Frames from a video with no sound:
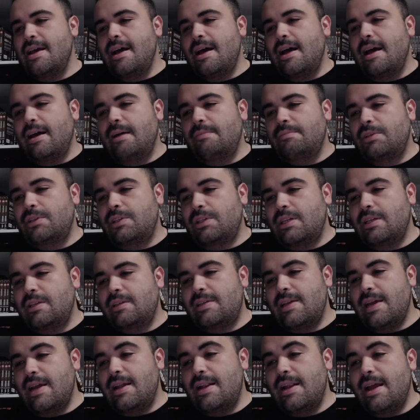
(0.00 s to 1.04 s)
I'm just going to
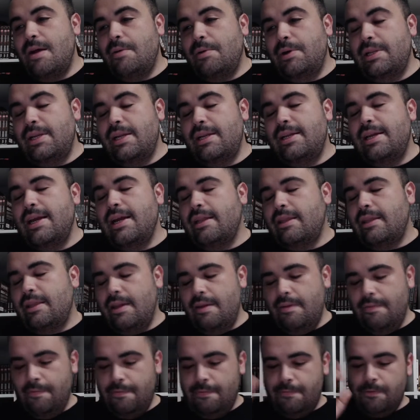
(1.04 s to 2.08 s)
say it now, I did get
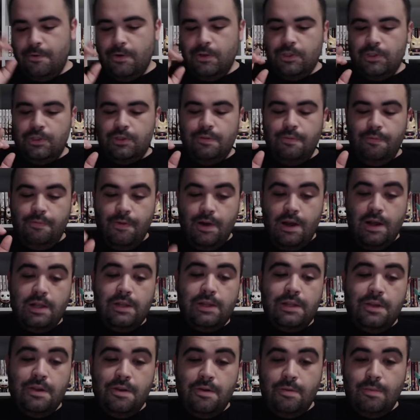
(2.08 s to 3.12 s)
the first
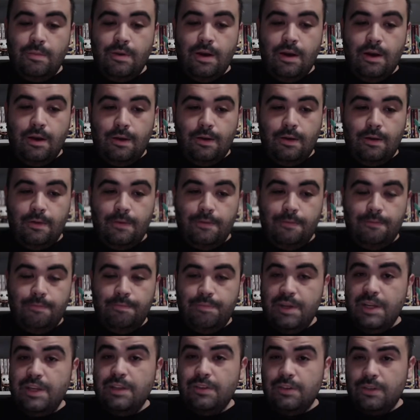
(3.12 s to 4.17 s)
volume of
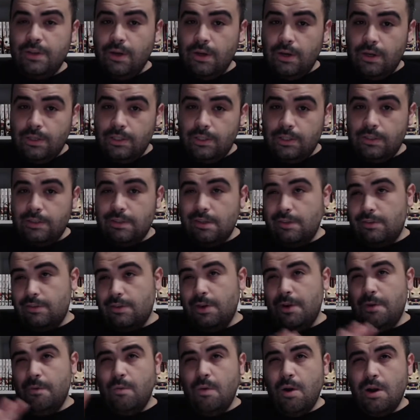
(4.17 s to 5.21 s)
Beastars because I
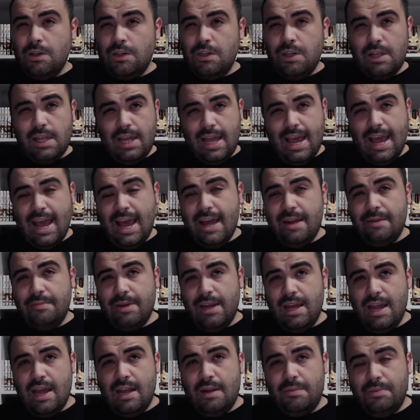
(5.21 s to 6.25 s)
started watching the anime
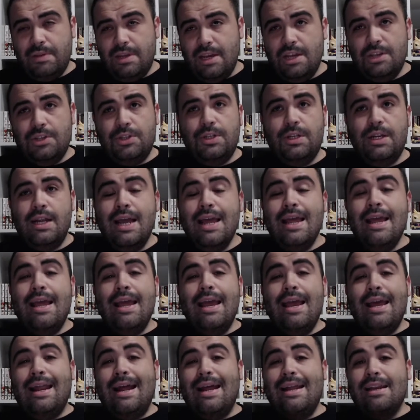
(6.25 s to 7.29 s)
adaptation.
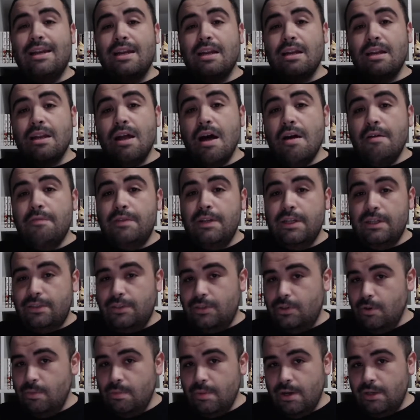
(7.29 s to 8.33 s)
I loved it
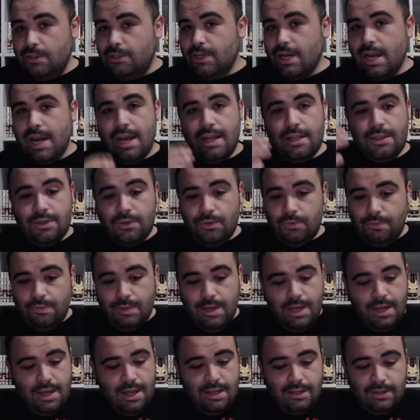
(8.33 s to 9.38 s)
so much I had to
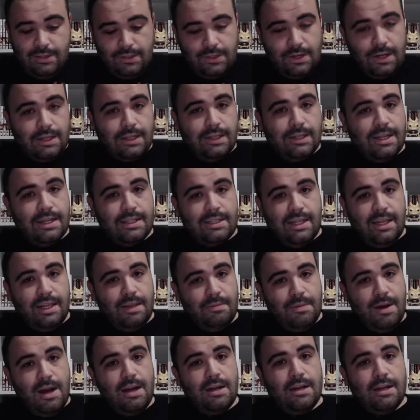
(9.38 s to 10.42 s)
start collecting the
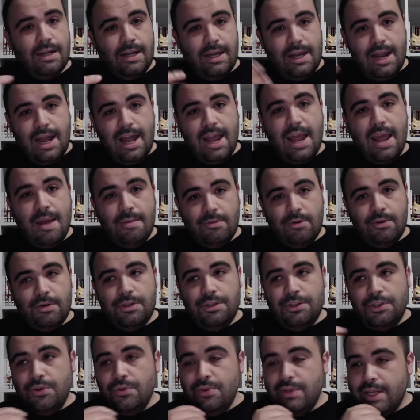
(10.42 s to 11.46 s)
manga, and I am going
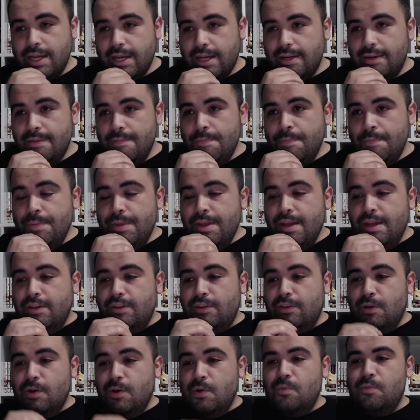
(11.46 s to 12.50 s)
to do that.
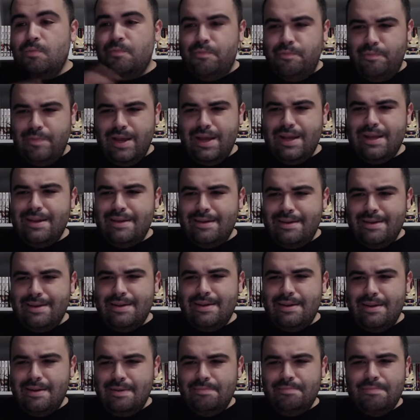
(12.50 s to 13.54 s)
So,
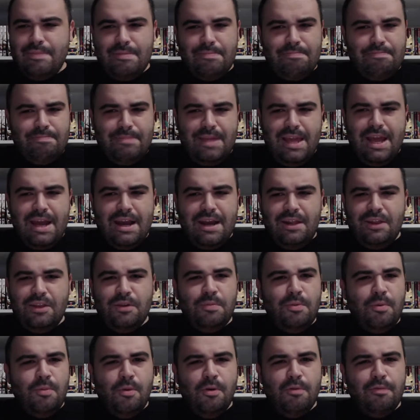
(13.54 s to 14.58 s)
uh, yeah,
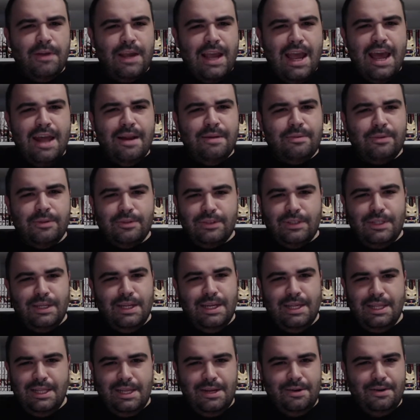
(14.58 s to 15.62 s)
anthropomorphic animals,
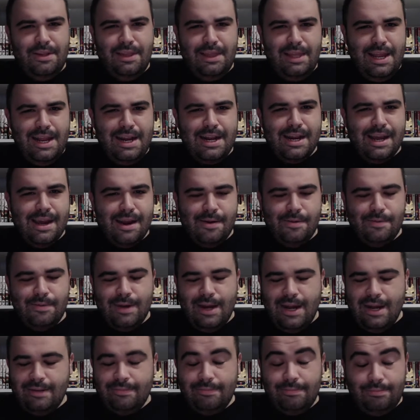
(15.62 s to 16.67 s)
they're a thing now.
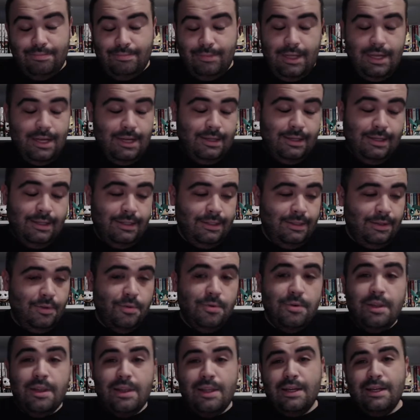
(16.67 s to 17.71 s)
Uh,
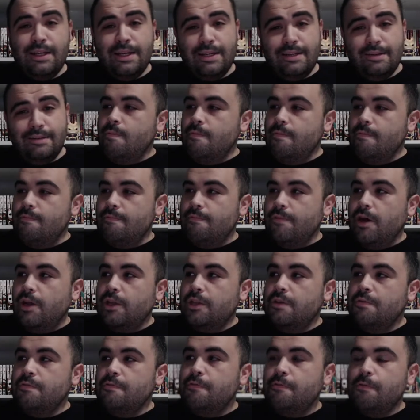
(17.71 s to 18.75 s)
who'd have thunk it?
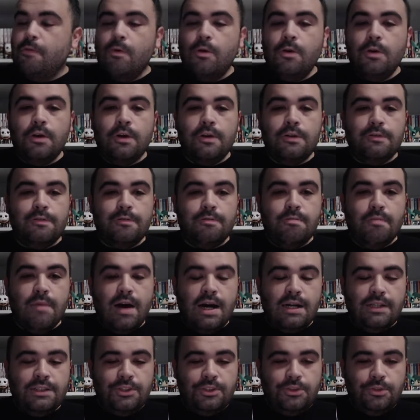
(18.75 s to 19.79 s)
Volume four of
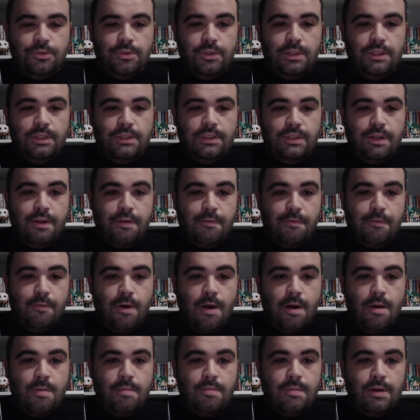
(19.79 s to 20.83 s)
Monstrous
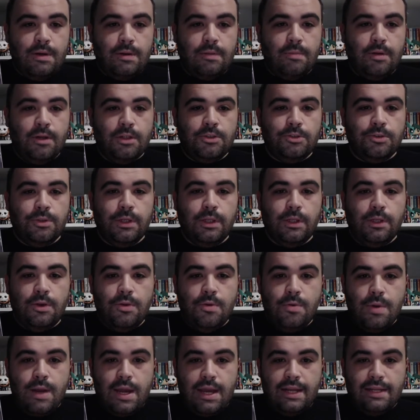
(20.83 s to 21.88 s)
from uh, Marjorie
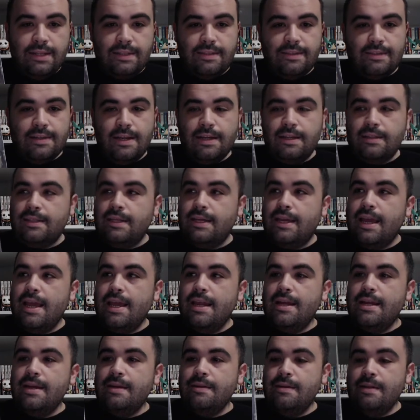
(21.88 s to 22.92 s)
Liu and Sana
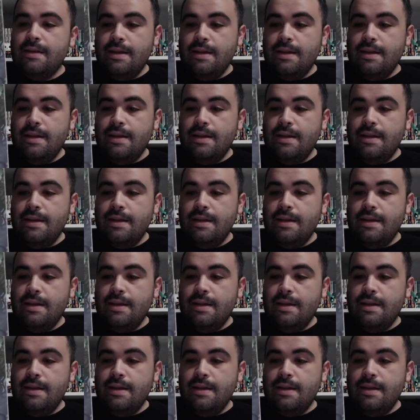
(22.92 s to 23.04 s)
Takeda.